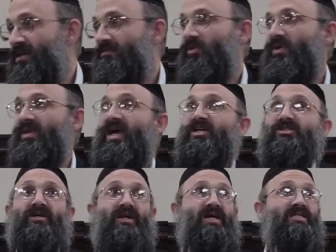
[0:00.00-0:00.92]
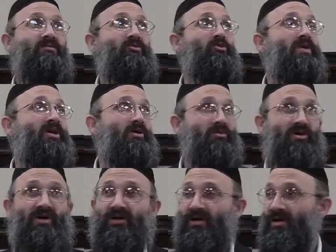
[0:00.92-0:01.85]
But when the Ashkenazim do make a
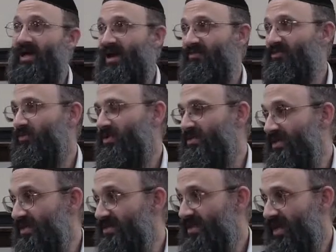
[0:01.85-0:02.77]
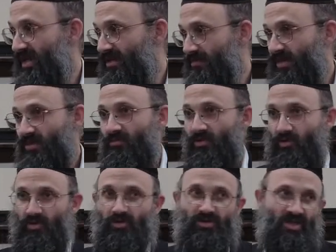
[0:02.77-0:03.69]
bracha, afterwards they say,
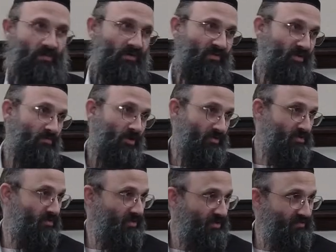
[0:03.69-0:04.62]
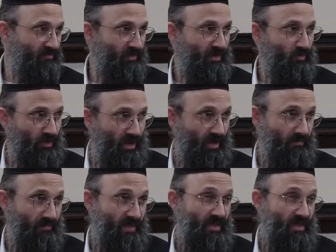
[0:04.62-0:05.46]
Baruch Shem Kavod Malchus Olam Avoid. Why?